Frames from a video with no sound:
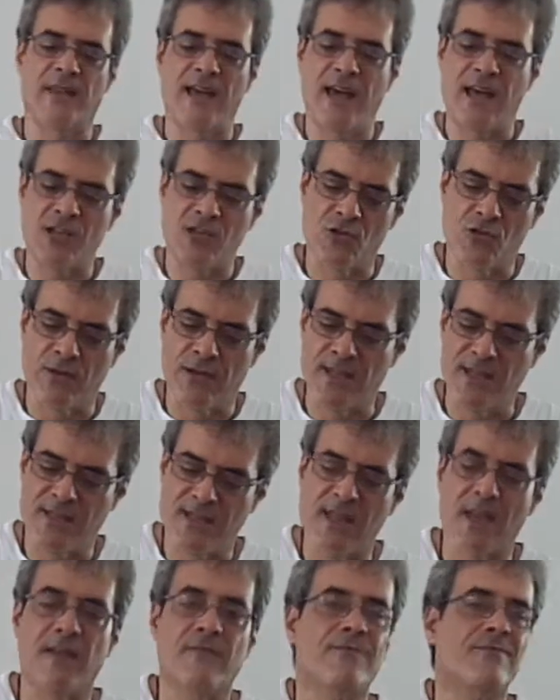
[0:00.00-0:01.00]
that. So he
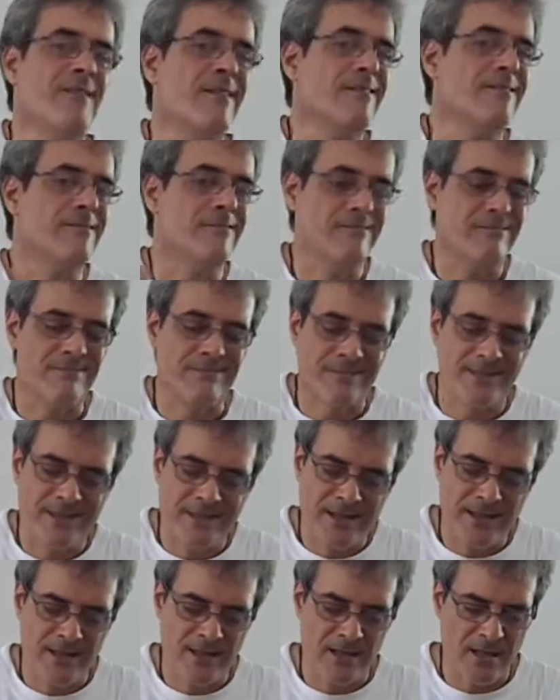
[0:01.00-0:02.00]
saved
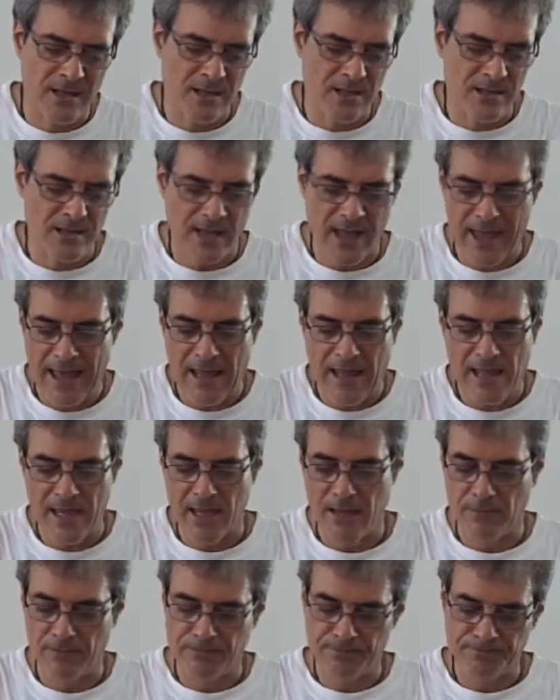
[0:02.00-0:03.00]
these
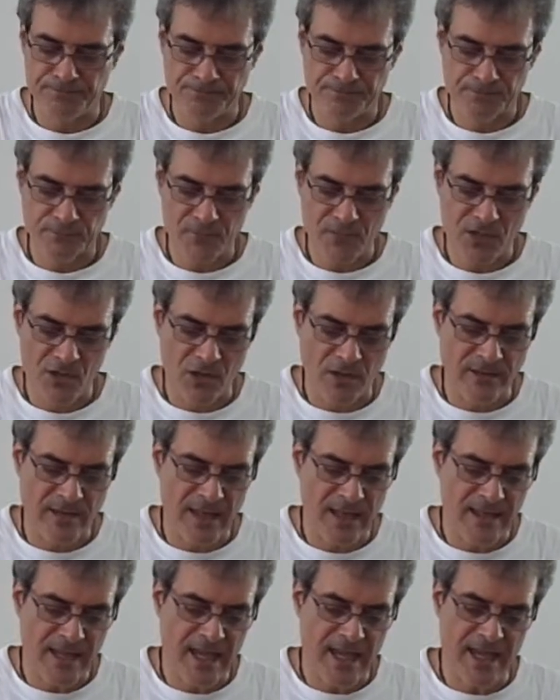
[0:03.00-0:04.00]
aliens. So
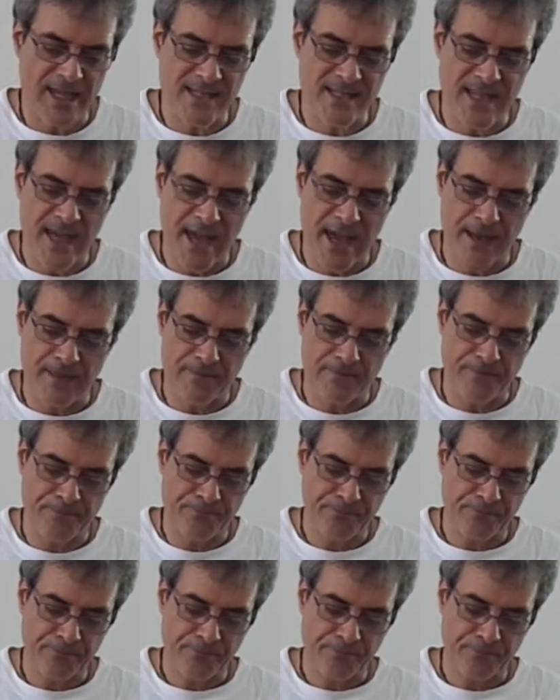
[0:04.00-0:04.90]
the thing is that